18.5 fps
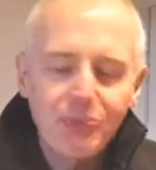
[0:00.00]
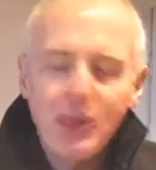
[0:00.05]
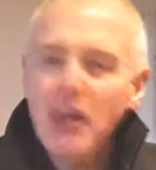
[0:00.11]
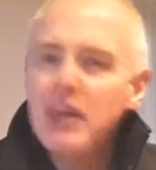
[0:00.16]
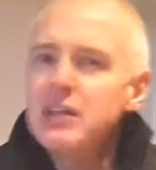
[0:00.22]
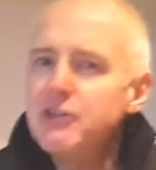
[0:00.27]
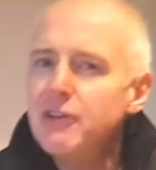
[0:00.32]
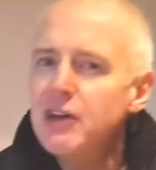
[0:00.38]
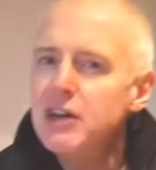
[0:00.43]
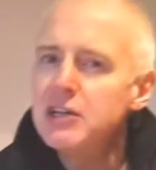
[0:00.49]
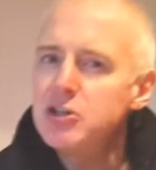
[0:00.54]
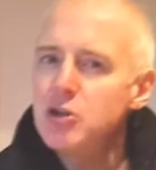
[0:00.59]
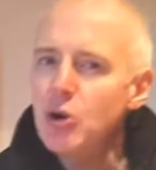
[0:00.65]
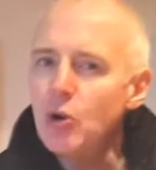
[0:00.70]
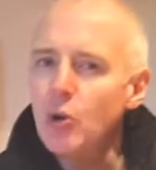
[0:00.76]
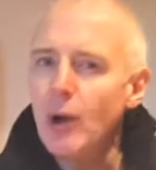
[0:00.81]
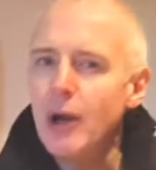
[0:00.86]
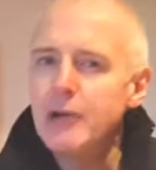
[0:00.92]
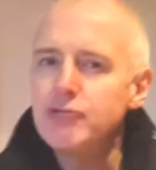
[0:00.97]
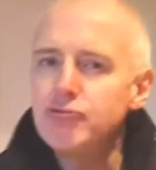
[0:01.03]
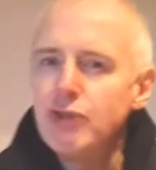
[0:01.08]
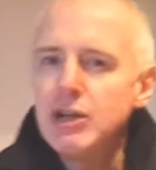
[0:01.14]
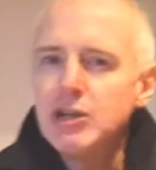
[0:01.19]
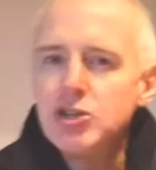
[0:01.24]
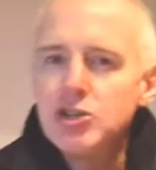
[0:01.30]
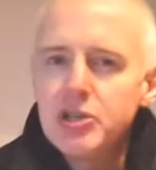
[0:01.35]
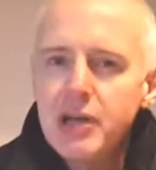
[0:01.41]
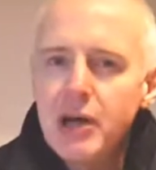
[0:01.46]
And it's funny, it's not quite as
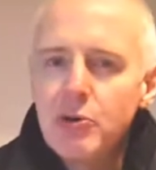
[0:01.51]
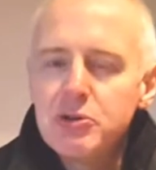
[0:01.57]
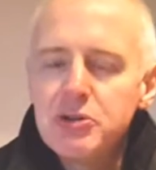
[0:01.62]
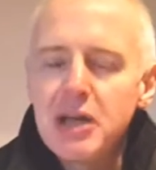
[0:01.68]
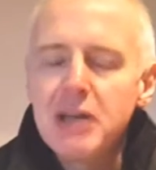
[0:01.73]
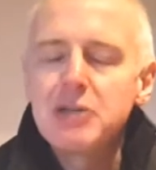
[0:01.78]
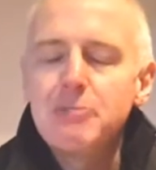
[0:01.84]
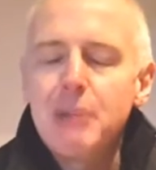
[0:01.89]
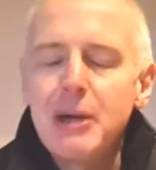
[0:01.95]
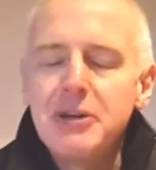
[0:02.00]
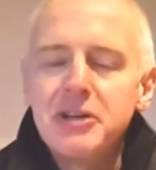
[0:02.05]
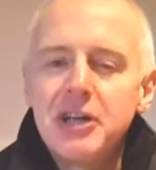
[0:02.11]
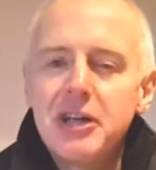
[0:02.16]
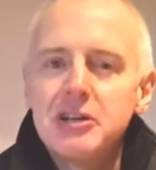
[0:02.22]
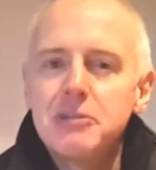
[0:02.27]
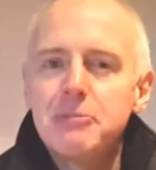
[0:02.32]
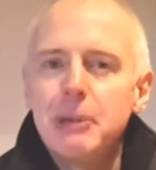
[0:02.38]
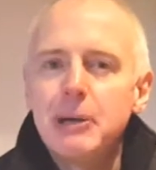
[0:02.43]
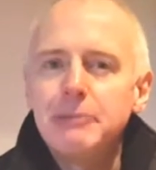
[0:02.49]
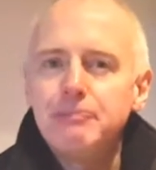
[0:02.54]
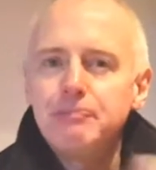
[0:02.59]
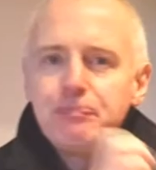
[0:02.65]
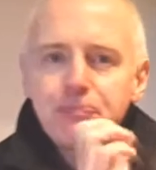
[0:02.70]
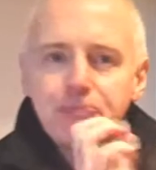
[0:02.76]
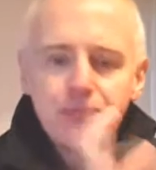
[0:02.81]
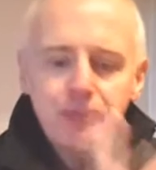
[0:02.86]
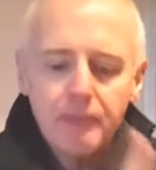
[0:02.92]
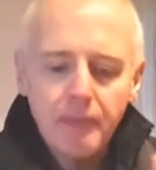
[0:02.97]
rich as I was expecting it to be.
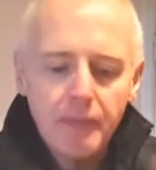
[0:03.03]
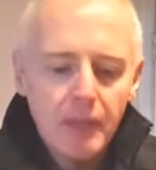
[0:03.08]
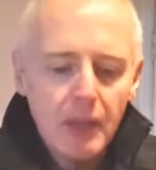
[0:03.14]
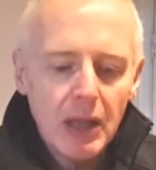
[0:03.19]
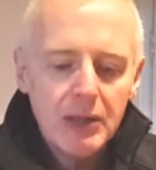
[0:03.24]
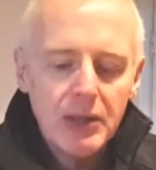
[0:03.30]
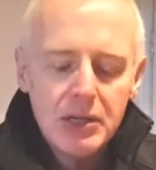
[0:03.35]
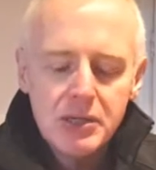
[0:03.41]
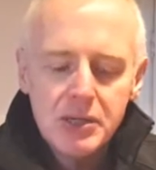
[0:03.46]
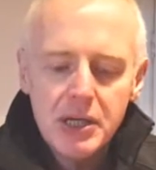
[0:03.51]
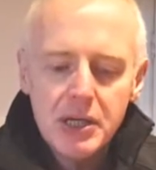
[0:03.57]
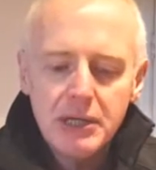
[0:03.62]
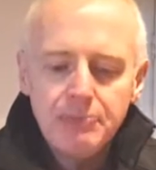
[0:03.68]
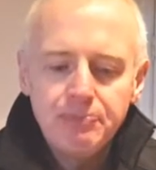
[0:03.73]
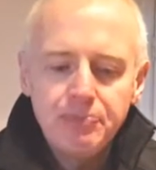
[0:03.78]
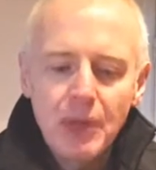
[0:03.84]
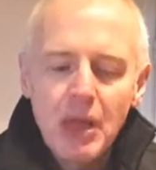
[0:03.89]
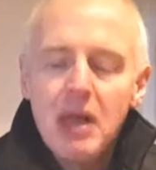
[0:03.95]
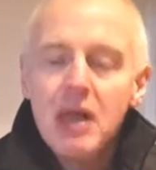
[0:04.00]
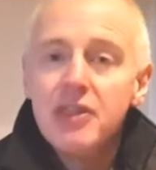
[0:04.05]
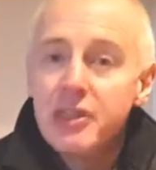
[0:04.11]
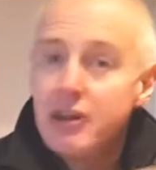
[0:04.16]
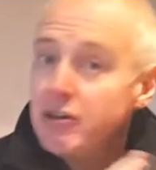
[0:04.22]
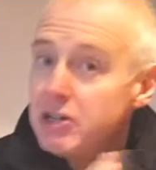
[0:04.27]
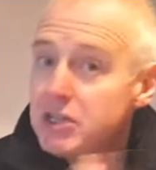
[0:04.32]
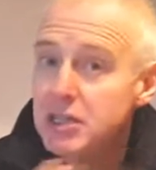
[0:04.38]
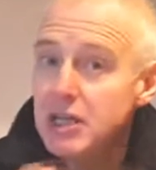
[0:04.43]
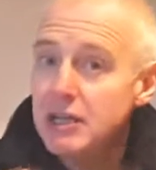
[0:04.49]
There
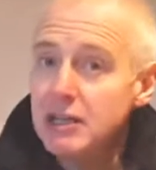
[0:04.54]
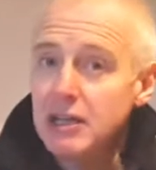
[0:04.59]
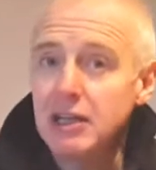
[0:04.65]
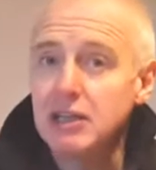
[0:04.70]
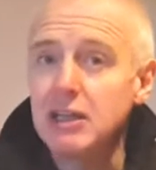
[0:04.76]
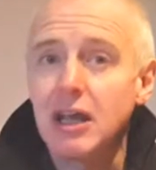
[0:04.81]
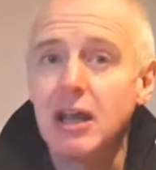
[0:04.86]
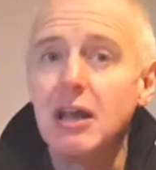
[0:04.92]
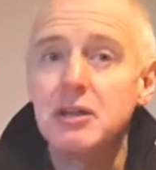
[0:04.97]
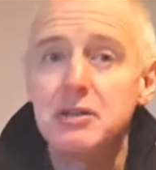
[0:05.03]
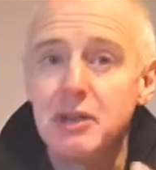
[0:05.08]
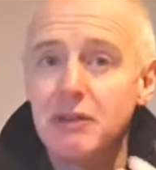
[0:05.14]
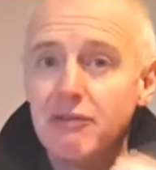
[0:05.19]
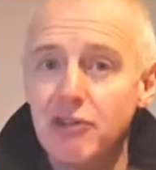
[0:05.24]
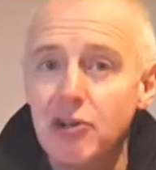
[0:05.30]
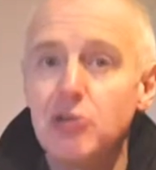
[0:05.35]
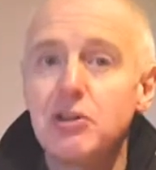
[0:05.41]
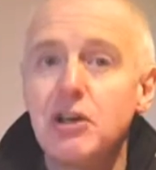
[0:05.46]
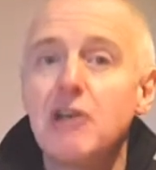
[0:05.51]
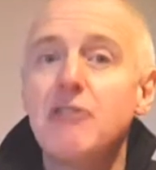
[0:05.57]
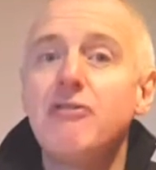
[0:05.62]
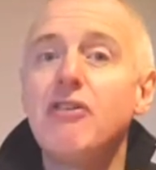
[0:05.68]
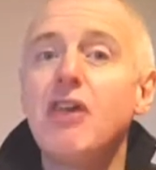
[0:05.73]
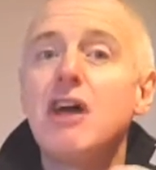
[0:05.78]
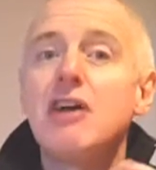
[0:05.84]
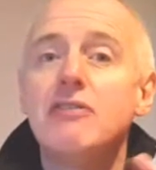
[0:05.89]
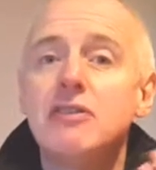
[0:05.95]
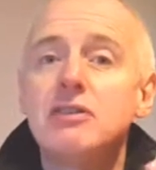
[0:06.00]
is the classic Viognier
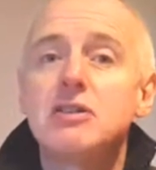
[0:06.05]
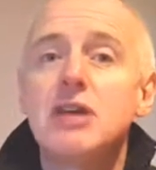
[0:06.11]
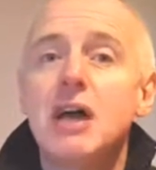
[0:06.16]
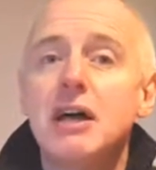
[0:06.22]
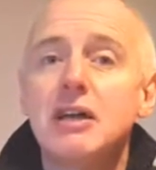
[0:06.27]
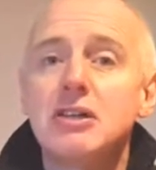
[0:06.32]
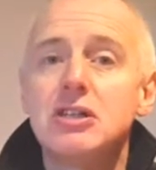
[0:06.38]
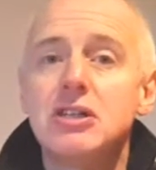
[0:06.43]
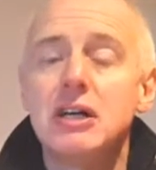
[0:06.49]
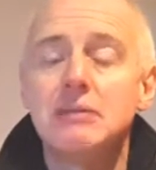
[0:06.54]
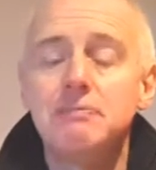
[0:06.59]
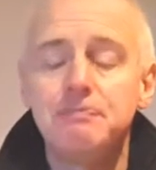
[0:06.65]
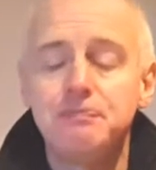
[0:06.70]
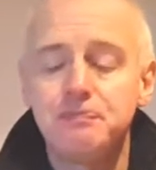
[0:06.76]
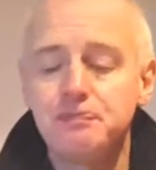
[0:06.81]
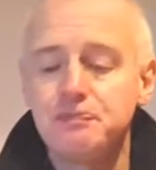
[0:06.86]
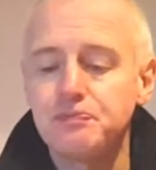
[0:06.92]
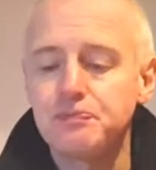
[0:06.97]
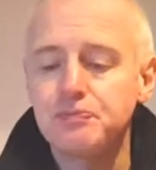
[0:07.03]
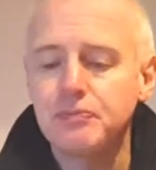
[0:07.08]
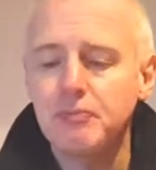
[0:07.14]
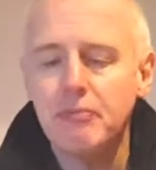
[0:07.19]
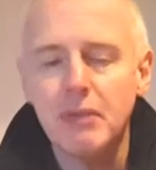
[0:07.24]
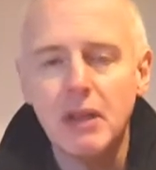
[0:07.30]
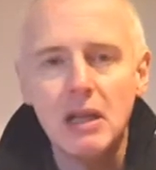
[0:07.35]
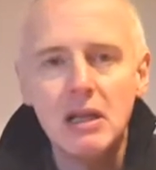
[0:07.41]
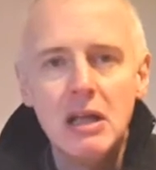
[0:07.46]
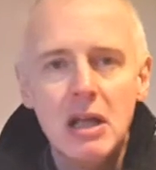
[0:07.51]
flavours, that
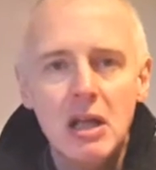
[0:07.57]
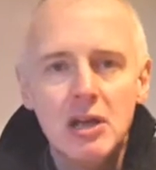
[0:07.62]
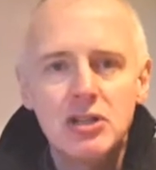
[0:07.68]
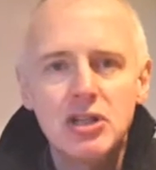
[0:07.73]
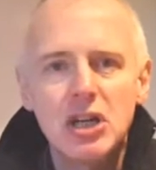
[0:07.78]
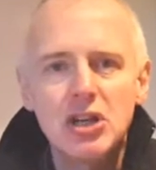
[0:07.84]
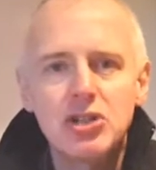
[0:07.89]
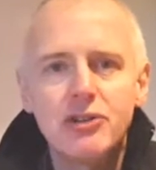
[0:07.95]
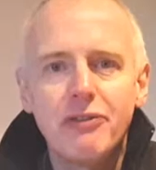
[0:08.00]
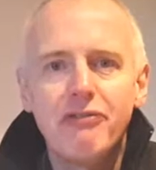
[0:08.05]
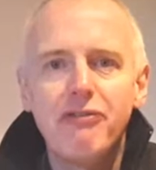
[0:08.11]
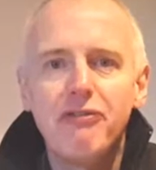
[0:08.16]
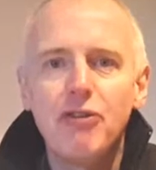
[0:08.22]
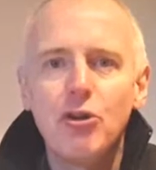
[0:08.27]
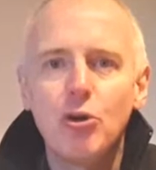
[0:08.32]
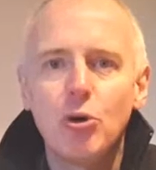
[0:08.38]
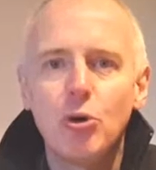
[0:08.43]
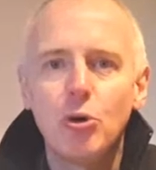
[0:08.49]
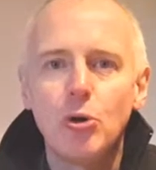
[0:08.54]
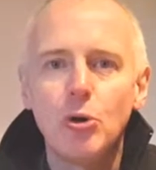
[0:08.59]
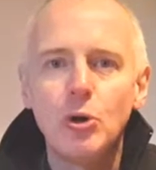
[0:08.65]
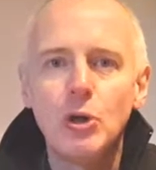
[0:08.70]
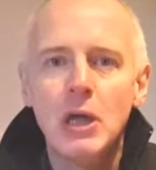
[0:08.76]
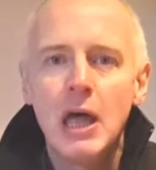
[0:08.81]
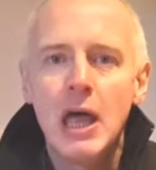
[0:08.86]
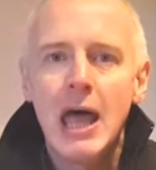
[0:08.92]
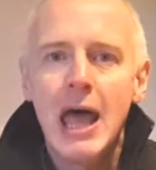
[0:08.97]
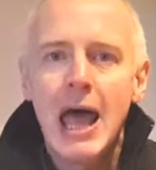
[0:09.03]
touch of
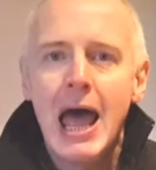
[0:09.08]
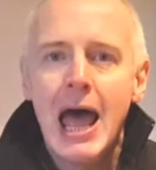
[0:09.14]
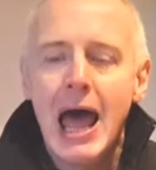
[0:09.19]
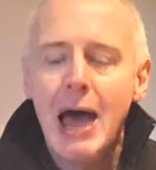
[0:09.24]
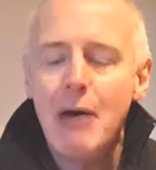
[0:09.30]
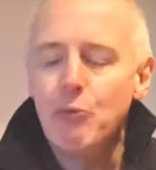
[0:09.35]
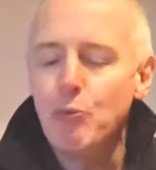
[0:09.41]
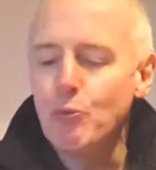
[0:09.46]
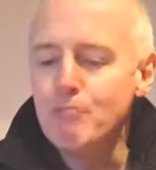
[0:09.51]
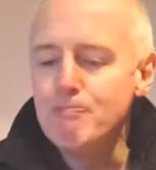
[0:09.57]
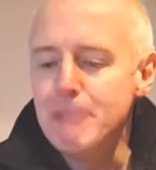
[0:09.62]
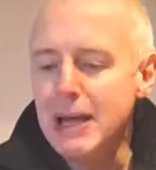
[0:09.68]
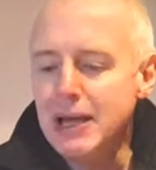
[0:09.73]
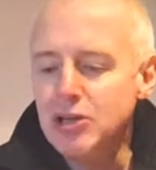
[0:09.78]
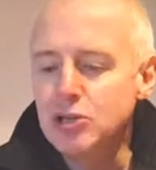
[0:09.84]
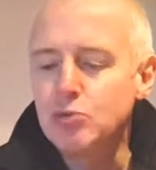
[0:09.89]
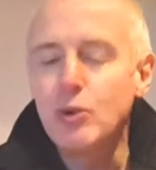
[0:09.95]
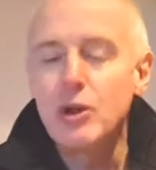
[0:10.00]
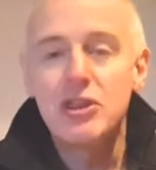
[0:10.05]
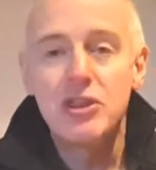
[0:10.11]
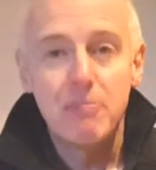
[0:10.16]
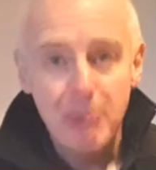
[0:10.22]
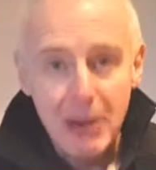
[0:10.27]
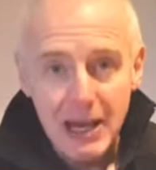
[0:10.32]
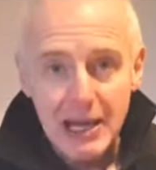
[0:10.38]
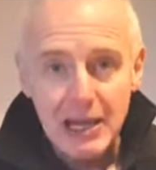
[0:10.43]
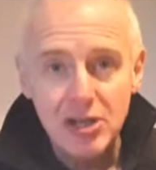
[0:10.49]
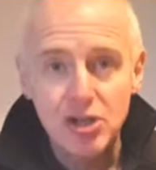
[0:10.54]
floral, mixed with the
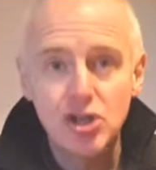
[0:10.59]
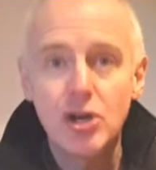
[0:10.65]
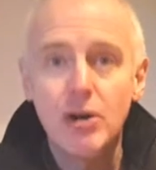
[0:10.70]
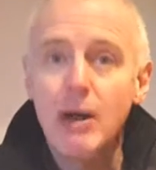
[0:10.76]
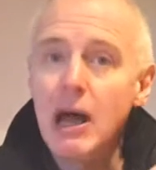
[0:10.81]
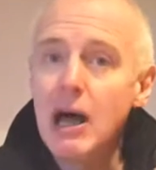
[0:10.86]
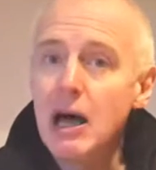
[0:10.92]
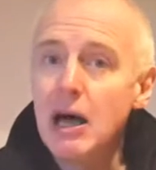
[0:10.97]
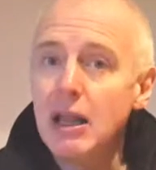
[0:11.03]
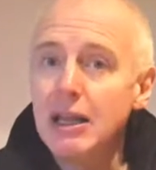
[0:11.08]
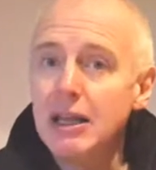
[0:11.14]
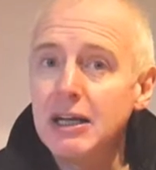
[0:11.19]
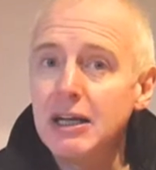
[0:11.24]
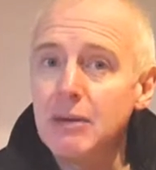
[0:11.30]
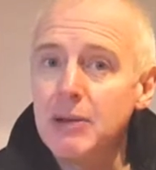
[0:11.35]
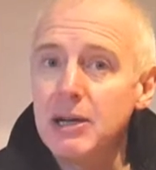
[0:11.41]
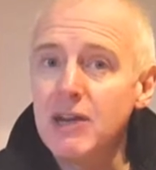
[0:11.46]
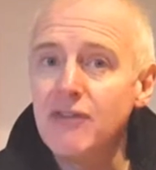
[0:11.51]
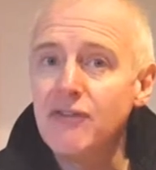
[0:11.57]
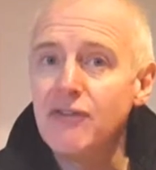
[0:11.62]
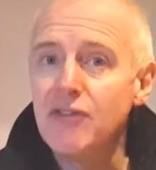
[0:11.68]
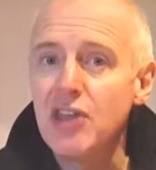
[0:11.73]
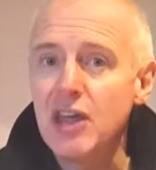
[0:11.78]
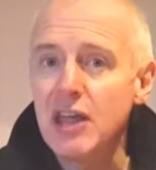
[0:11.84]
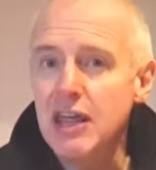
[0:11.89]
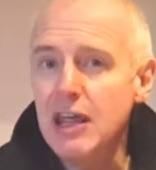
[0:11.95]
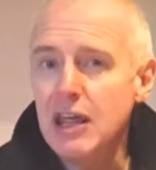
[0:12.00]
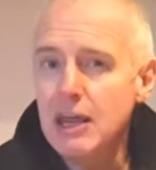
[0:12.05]
peach, a little bit of
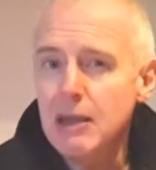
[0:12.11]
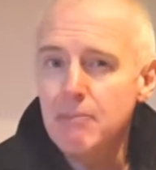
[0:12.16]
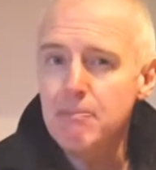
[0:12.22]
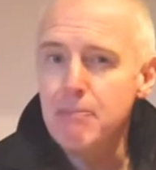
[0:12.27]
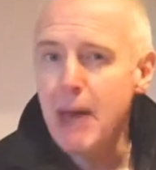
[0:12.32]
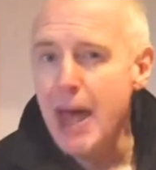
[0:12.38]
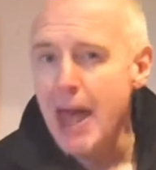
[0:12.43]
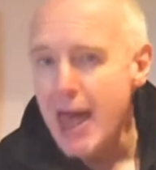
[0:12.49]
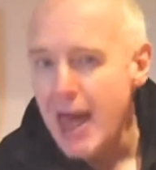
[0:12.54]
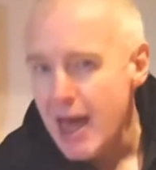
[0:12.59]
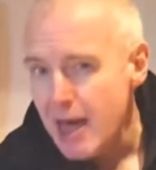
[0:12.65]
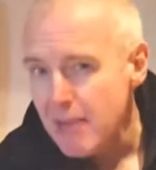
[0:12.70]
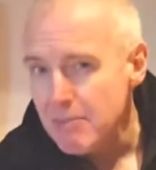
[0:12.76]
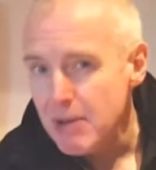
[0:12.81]
the pear